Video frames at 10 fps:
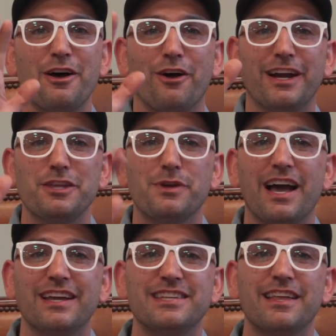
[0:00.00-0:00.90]
All right, you
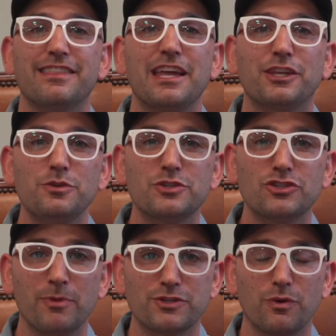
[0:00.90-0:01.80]
guys, thank you
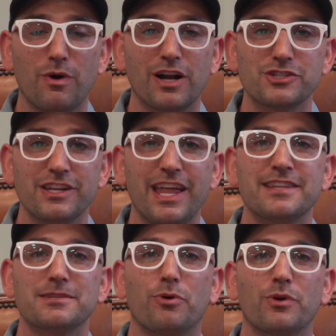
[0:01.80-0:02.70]
so much for watching
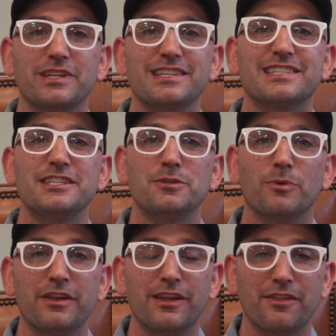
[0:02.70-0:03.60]
and supporting season
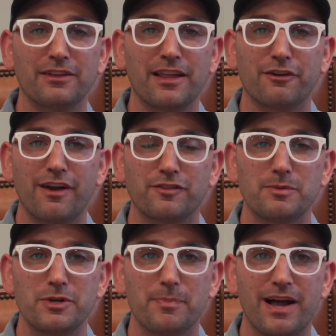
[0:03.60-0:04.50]
1 of the Leathercraft
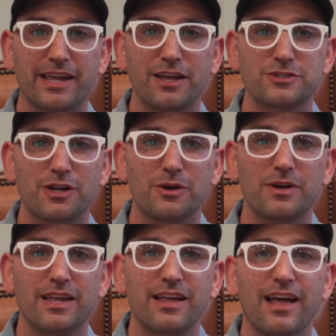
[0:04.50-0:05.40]
Community Podcast Show.